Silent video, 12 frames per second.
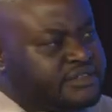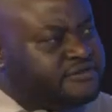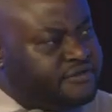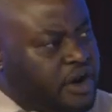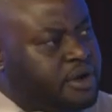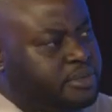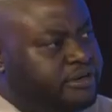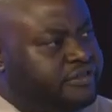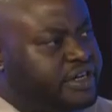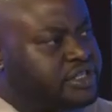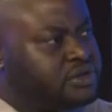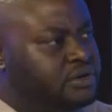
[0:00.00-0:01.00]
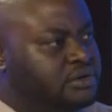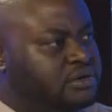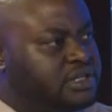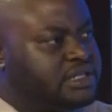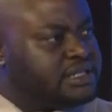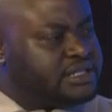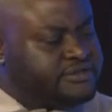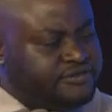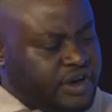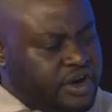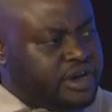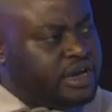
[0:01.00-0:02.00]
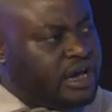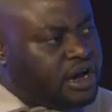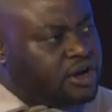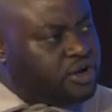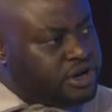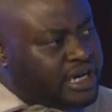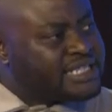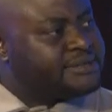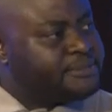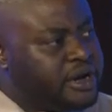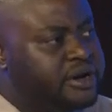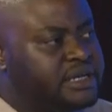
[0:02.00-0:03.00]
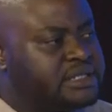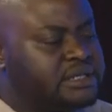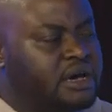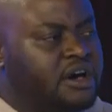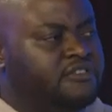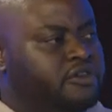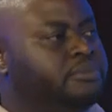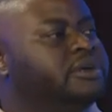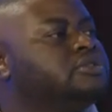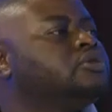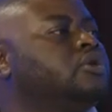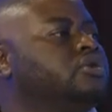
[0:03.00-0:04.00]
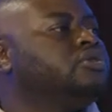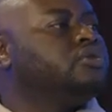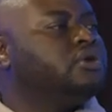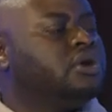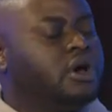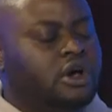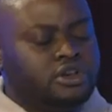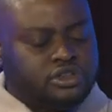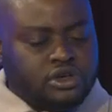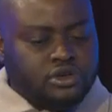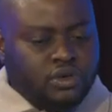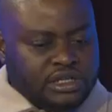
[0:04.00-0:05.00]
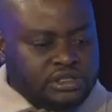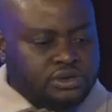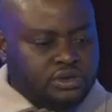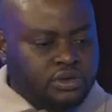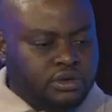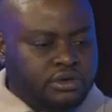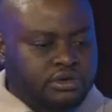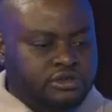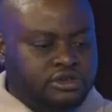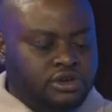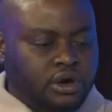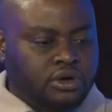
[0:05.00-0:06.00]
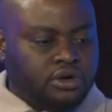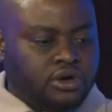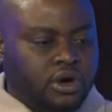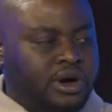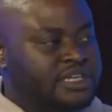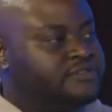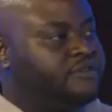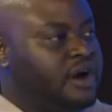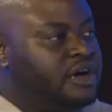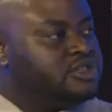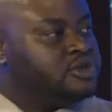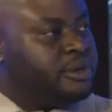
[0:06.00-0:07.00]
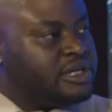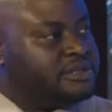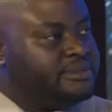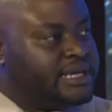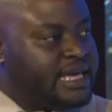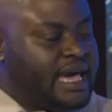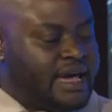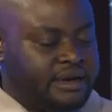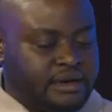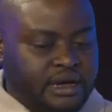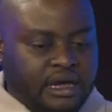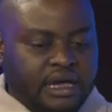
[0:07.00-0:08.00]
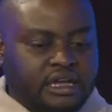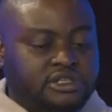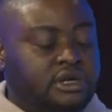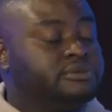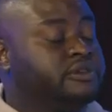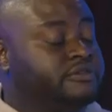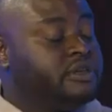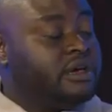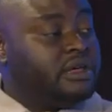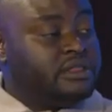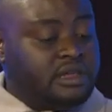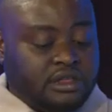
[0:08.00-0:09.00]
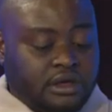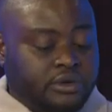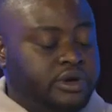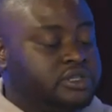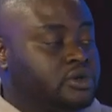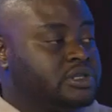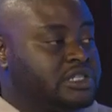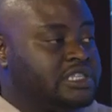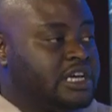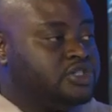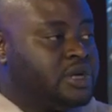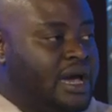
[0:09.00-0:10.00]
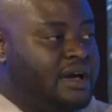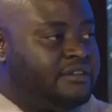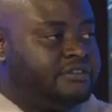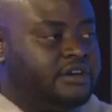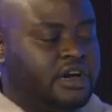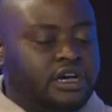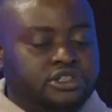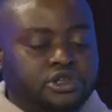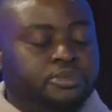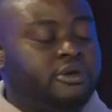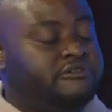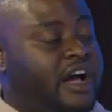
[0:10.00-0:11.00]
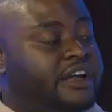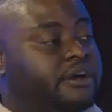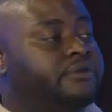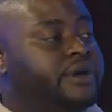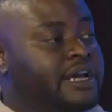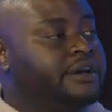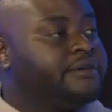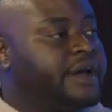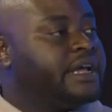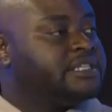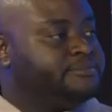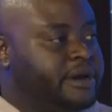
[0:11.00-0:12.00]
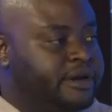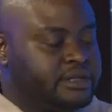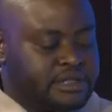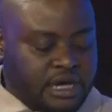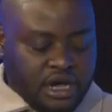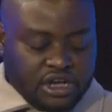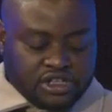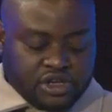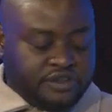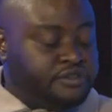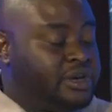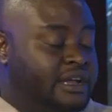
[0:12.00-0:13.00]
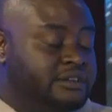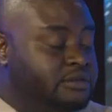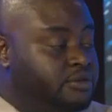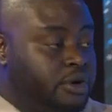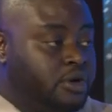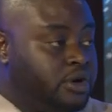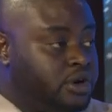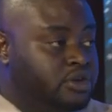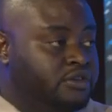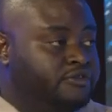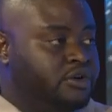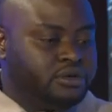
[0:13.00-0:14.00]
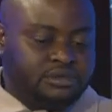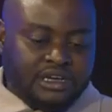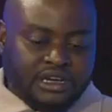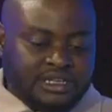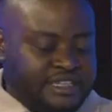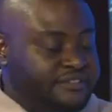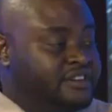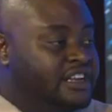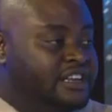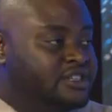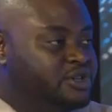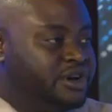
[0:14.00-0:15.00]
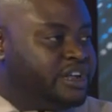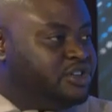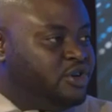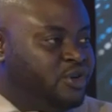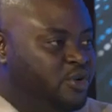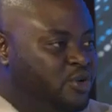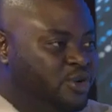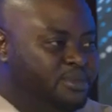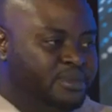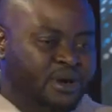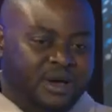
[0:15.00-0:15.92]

is very professional. This is a good experience for me to go through. So you want to, go as far as you possibly can in terms of the resources that you have to provide a really great experience. So if you can record on your phone, definitely do it in your room,